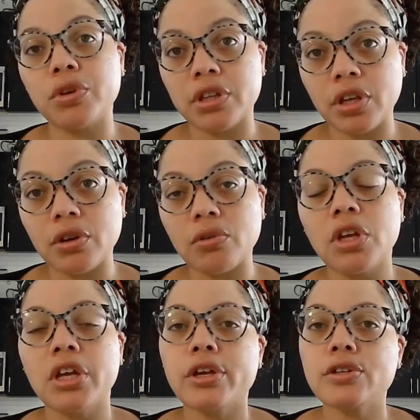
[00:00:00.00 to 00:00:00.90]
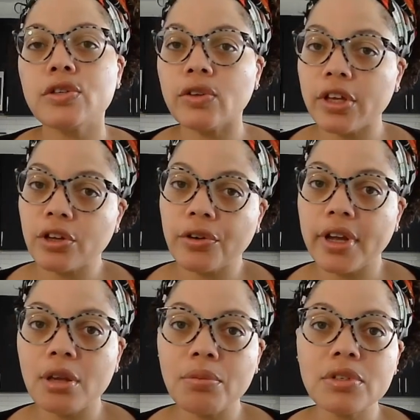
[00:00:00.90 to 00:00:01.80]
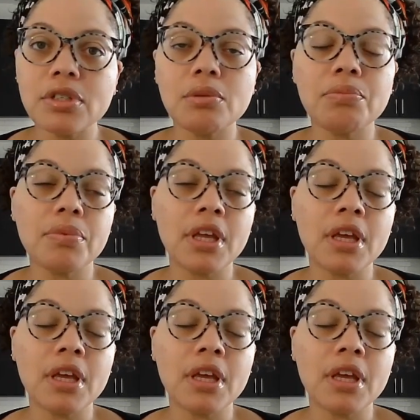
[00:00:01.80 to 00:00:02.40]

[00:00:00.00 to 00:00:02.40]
with you so that you're able to